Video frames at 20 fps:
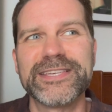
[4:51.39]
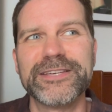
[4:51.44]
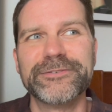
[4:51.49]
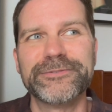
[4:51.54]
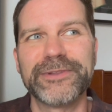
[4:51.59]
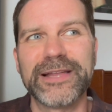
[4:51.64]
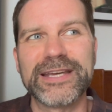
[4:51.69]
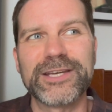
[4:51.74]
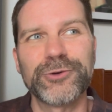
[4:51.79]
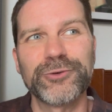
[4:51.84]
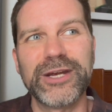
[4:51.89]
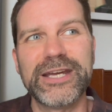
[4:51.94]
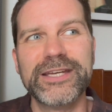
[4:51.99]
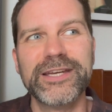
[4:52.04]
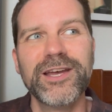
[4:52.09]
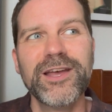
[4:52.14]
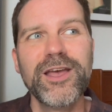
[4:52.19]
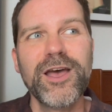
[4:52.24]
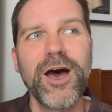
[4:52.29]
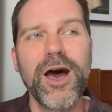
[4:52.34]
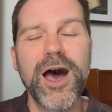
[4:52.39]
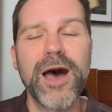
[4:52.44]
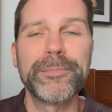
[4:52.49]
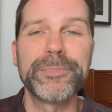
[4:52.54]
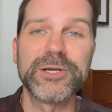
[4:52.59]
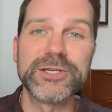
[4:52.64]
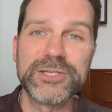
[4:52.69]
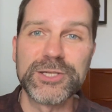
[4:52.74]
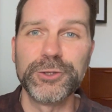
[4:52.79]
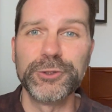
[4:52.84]
of like great
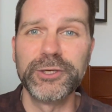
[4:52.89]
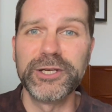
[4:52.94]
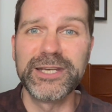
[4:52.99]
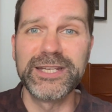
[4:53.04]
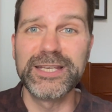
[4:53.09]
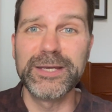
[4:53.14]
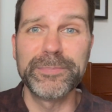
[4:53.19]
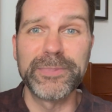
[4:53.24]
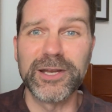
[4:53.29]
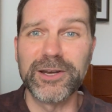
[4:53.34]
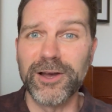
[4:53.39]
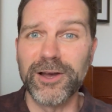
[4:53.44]
opportunity, but